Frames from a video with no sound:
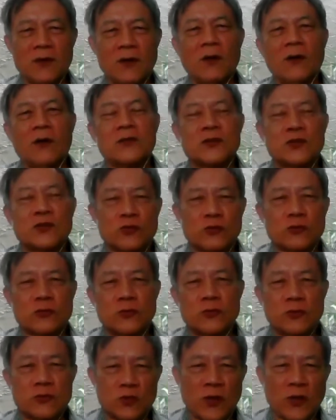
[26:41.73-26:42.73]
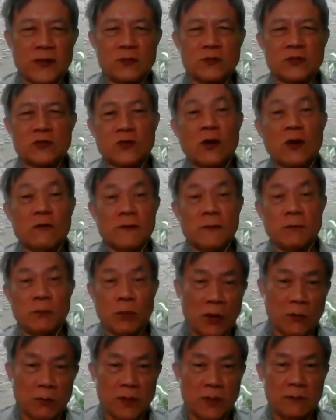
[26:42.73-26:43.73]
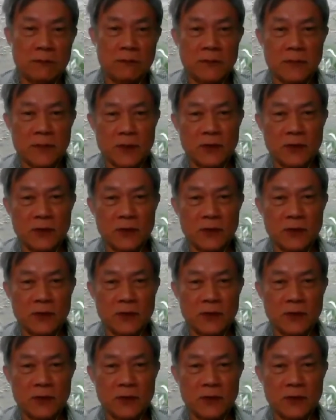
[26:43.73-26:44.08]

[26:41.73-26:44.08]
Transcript: or is trying to solve a problem,